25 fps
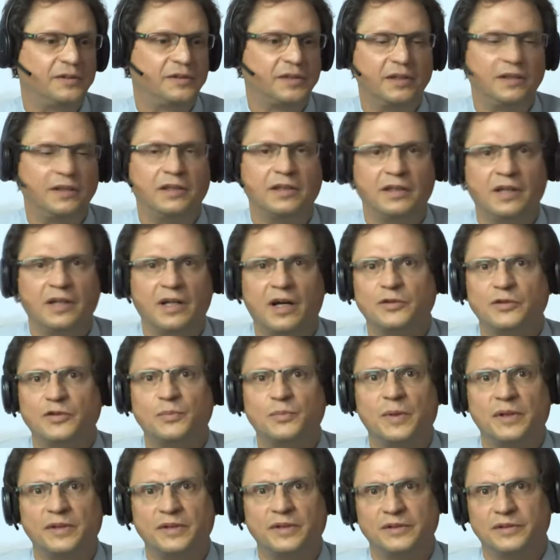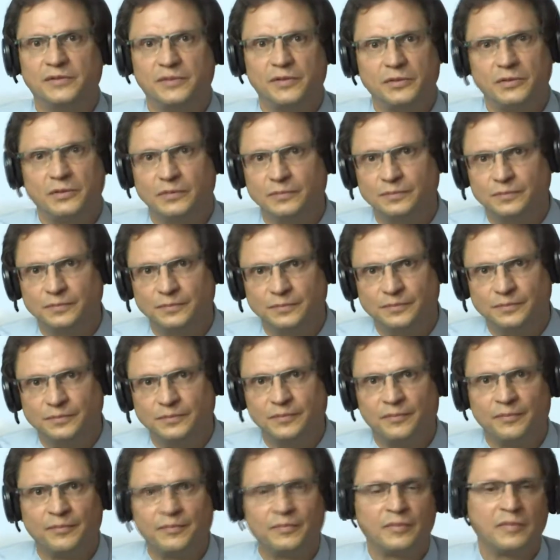You've seen the announcements from
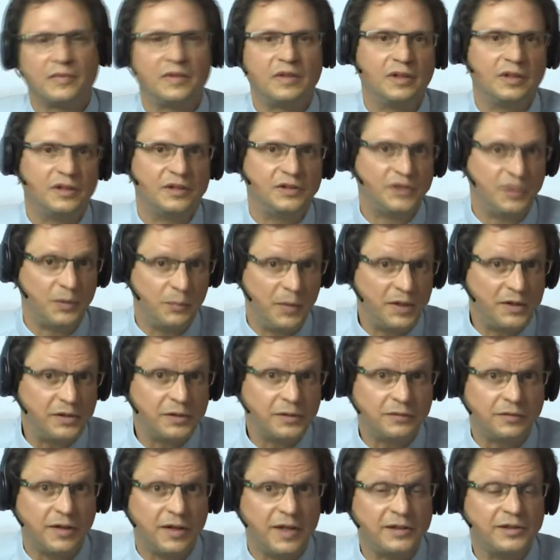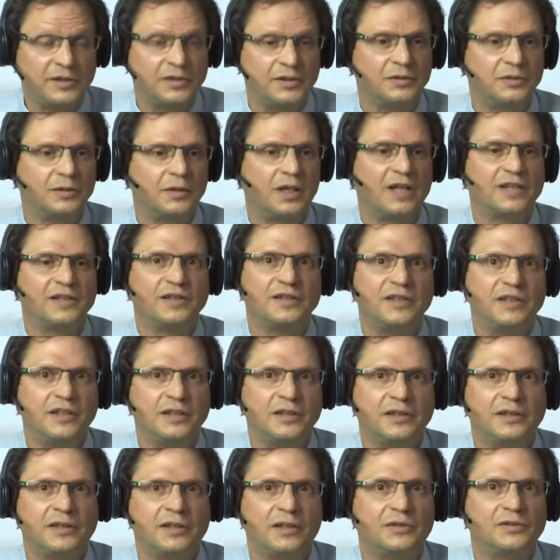the Shimizu vessel last
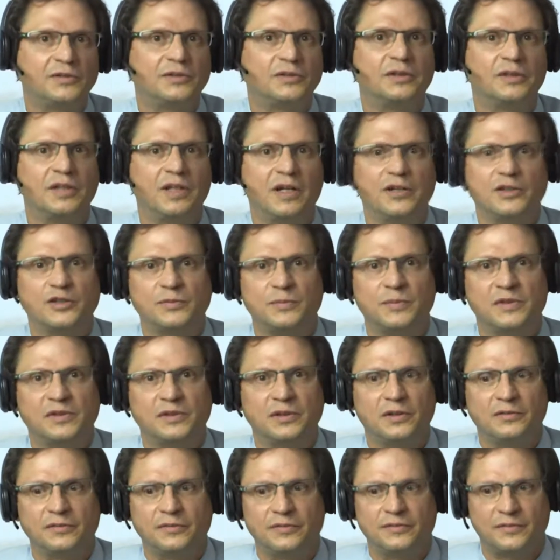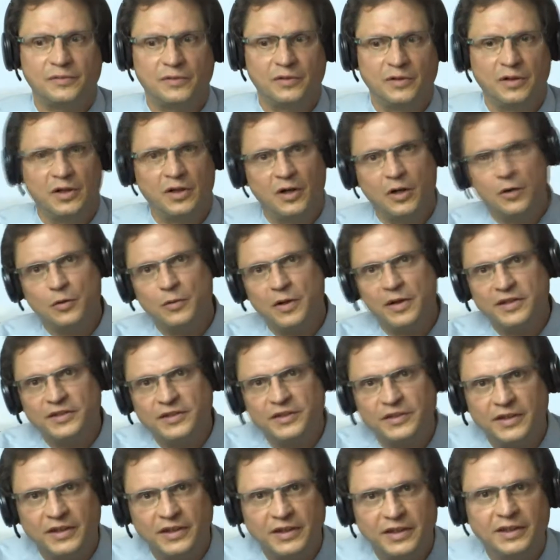year, also announcements of
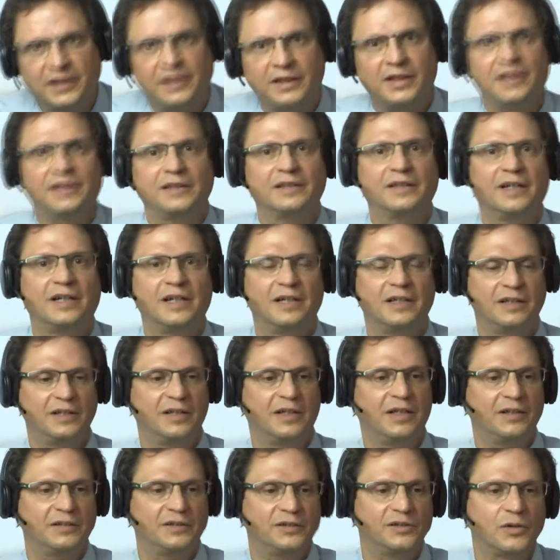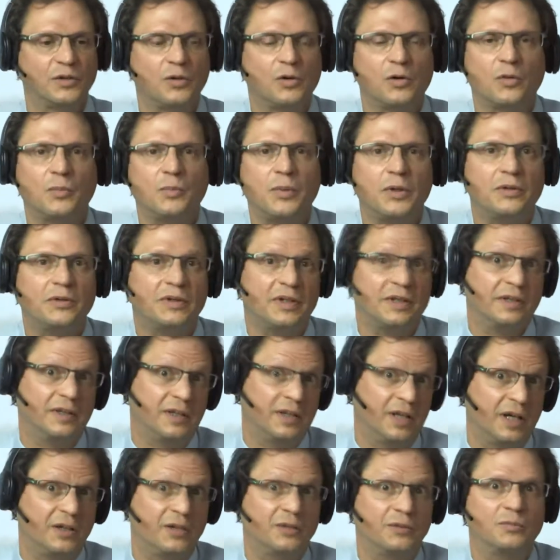OHT and, and, and Scorpio,
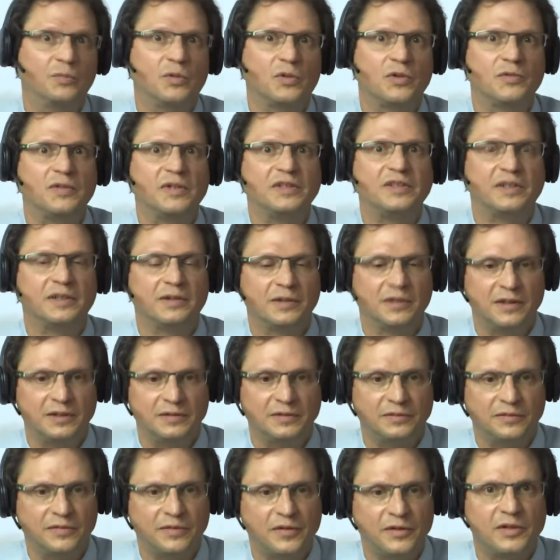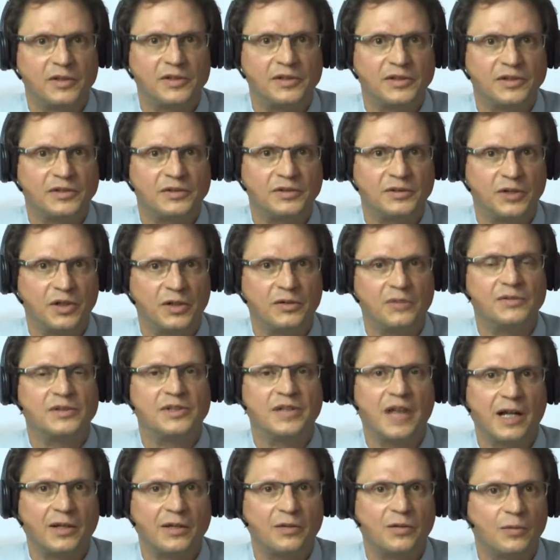and now more recently, the first
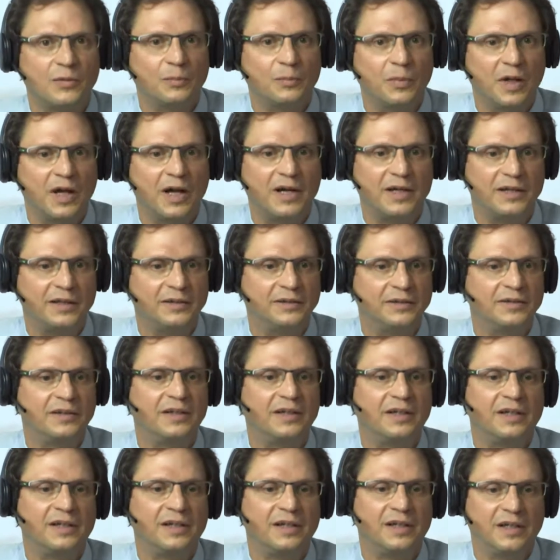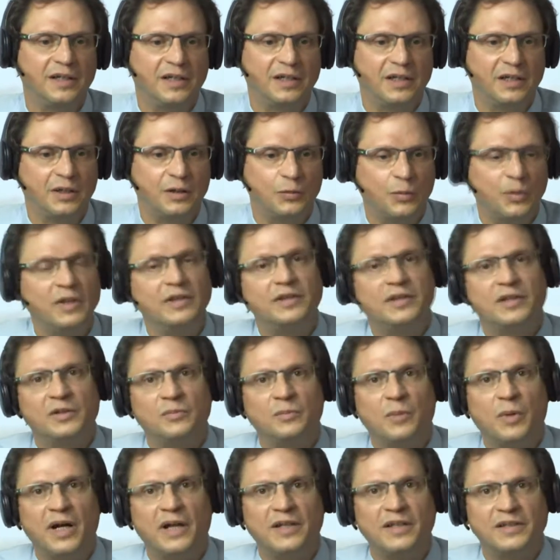Jones compliant wind
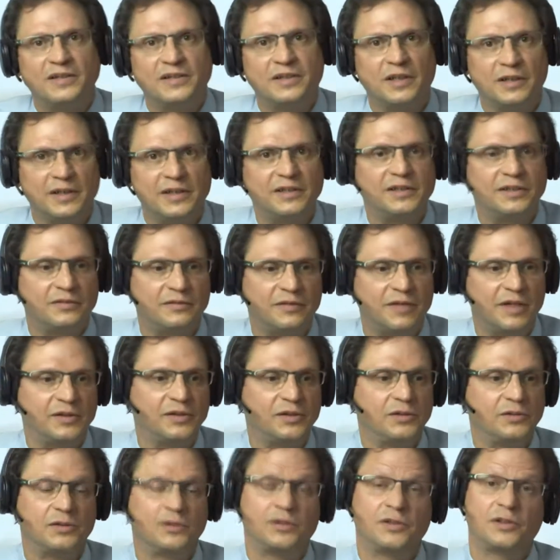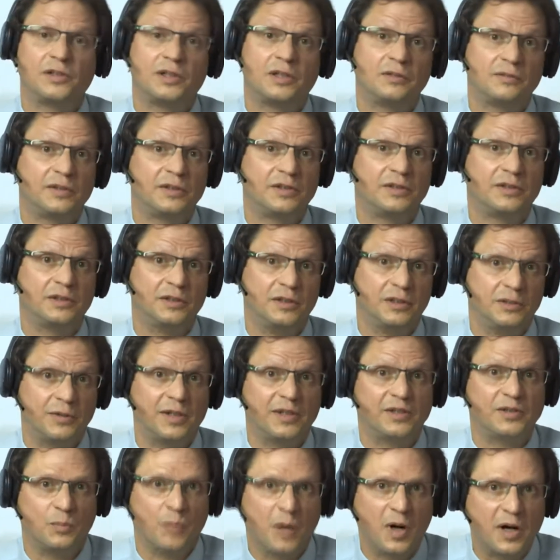turbine installation vessel to service the
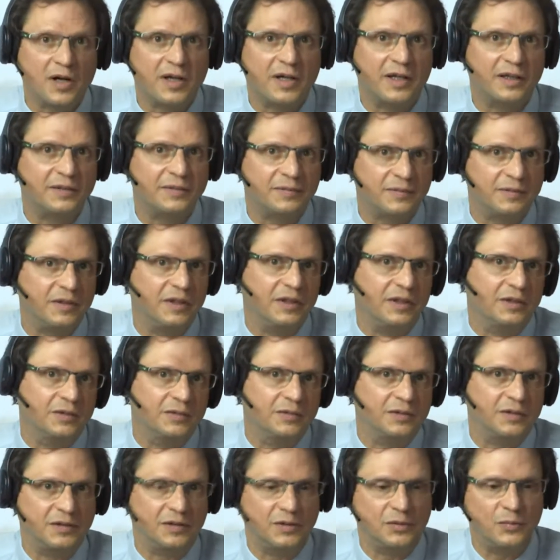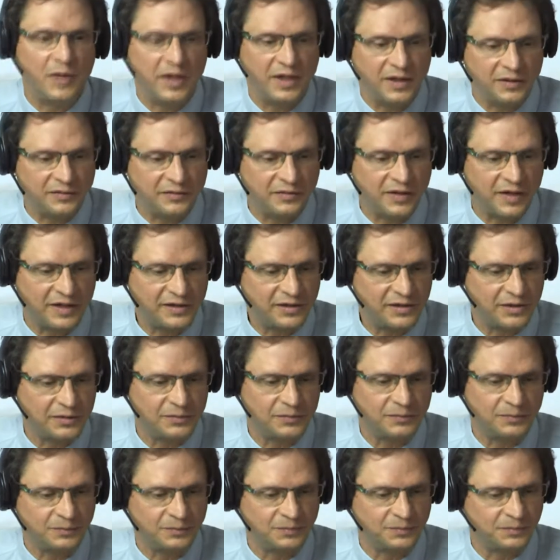US market, you know, the Dominion
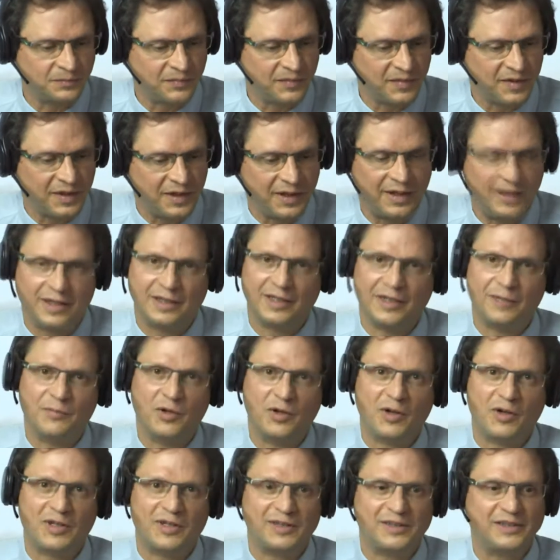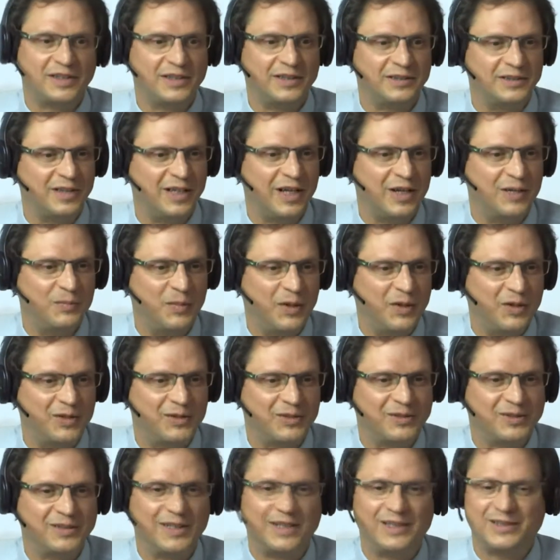vessel. And I'm not going to say the name
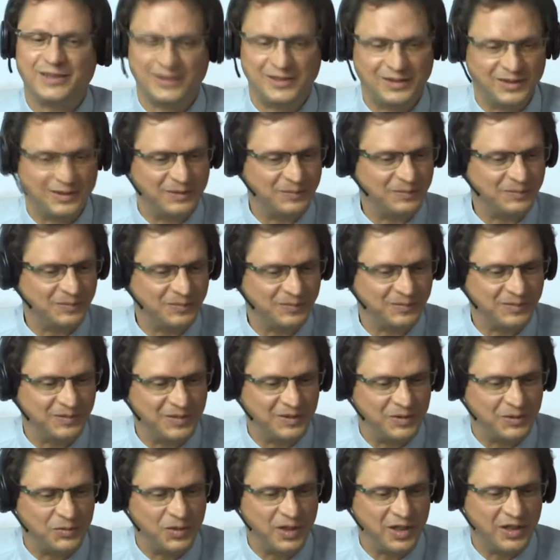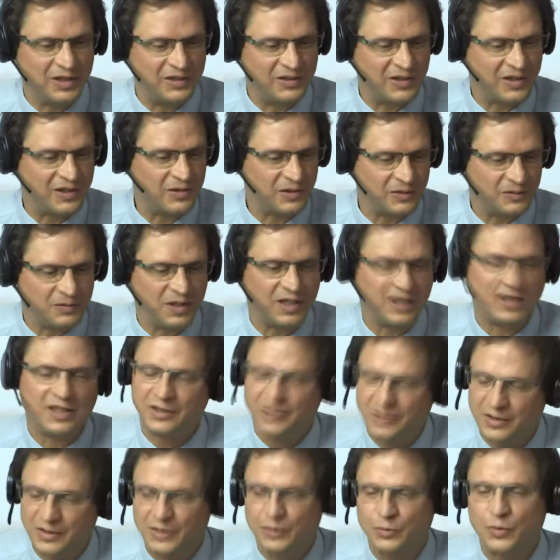because that's the rig, rig,